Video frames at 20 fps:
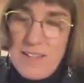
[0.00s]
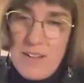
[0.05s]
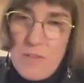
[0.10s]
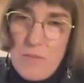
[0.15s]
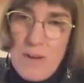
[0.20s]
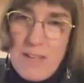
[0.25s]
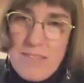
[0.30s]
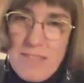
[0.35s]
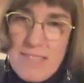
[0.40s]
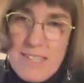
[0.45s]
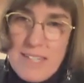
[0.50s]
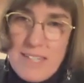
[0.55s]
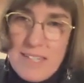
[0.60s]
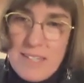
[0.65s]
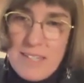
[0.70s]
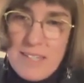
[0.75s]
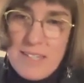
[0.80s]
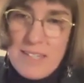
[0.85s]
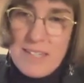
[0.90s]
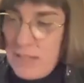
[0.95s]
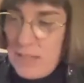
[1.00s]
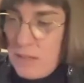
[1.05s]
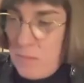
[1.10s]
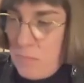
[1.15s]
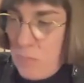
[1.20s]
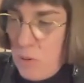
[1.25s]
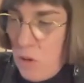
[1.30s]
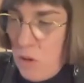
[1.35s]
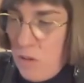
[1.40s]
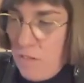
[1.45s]
resident,
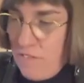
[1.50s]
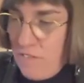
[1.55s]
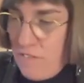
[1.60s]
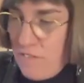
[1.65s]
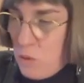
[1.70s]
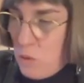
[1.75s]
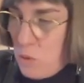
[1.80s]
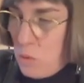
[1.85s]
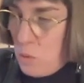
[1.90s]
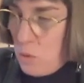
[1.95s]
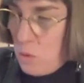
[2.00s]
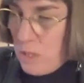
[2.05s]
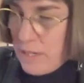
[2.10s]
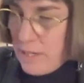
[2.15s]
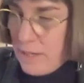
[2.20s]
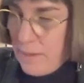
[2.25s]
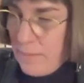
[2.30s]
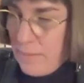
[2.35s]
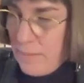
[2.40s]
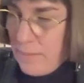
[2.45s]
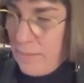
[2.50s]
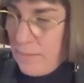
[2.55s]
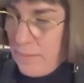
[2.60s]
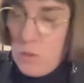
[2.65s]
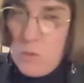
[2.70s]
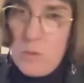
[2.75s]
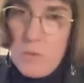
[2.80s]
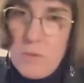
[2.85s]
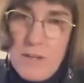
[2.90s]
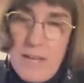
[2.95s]
Paul Fakula,
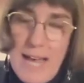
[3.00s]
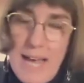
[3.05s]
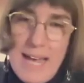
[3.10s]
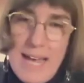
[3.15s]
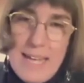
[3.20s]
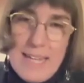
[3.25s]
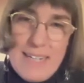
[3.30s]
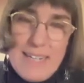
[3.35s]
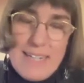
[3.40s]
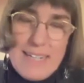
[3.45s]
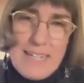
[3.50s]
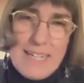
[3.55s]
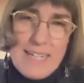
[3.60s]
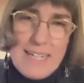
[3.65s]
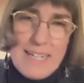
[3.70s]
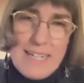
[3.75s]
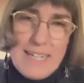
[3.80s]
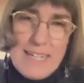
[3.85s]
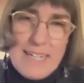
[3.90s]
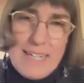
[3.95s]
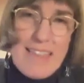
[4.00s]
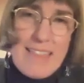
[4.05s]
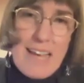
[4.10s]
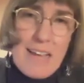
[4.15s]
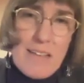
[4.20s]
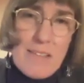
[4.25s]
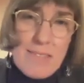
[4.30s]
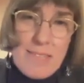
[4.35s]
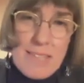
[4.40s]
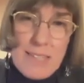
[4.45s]
who had like an
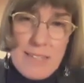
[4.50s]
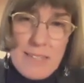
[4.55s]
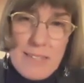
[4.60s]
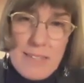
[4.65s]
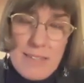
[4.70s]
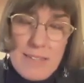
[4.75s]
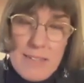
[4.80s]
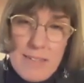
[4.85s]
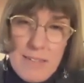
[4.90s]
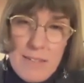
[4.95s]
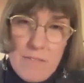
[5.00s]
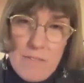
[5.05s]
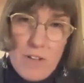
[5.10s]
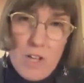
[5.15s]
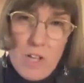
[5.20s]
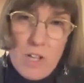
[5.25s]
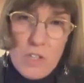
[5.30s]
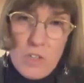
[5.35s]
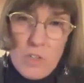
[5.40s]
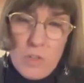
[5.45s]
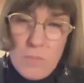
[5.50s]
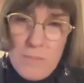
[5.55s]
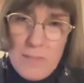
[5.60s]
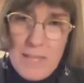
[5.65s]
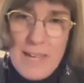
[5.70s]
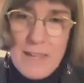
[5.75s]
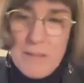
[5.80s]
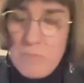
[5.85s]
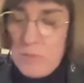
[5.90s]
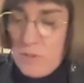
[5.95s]
80,000 volume
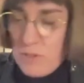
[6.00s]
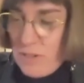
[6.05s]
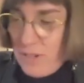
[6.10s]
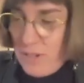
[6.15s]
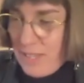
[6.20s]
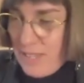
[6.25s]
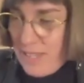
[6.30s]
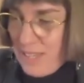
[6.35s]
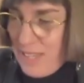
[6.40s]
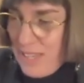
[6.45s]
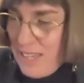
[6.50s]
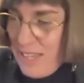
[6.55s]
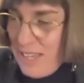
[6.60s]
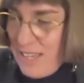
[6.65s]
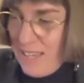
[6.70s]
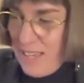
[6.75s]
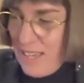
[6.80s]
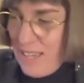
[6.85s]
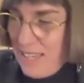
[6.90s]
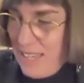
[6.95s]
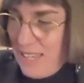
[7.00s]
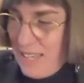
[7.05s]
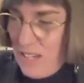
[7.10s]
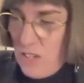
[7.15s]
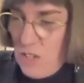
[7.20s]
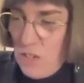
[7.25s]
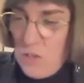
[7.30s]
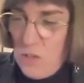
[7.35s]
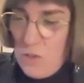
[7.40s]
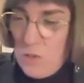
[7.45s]
library in
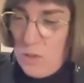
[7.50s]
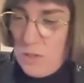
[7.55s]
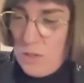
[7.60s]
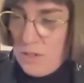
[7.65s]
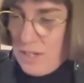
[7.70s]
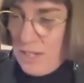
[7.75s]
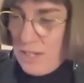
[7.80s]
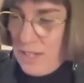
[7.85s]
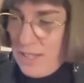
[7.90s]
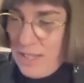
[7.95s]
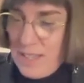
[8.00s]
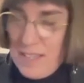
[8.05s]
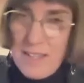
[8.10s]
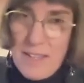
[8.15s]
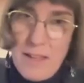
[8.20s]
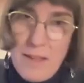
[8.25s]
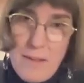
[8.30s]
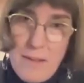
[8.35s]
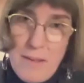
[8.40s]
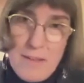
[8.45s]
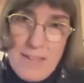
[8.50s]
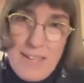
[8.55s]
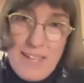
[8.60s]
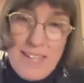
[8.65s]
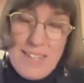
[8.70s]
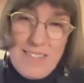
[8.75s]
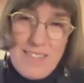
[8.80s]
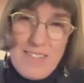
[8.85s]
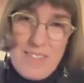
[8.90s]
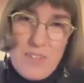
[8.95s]
New York.
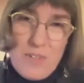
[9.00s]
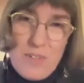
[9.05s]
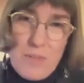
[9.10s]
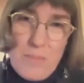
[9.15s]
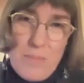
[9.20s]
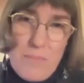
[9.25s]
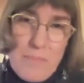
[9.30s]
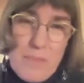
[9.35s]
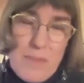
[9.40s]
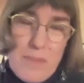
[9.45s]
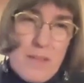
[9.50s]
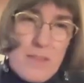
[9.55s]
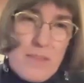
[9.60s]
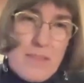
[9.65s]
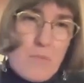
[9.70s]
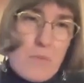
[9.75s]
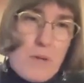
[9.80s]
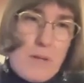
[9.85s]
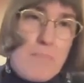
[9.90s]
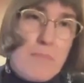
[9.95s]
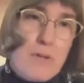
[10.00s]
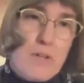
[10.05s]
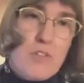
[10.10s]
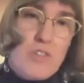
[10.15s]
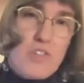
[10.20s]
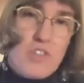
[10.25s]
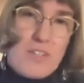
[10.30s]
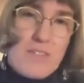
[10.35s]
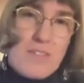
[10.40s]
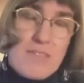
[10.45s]
And so we
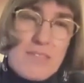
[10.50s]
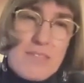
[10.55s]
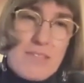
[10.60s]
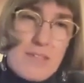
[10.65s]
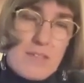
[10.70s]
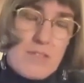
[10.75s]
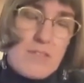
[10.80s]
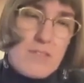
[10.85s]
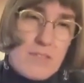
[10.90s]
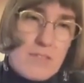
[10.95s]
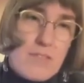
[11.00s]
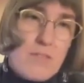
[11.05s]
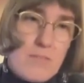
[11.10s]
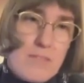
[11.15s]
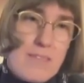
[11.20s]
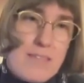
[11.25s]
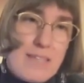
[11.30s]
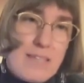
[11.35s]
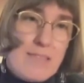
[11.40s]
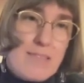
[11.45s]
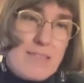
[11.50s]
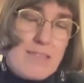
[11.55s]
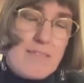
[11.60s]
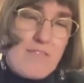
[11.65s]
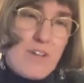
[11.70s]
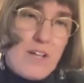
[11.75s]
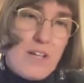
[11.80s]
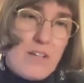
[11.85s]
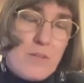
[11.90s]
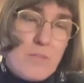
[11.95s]
purchased these
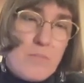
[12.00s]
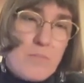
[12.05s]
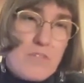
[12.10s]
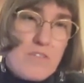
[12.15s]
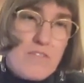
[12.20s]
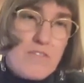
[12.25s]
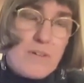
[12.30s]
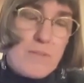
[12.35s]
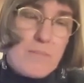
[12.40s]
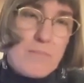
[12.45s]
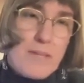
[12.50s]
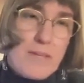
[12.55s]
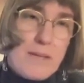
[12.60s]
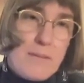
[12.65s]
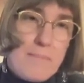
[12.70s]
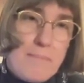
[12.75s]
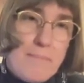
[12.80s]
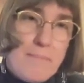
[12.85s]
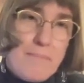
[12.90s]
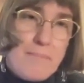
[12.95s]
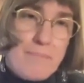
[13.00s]
volumes from him.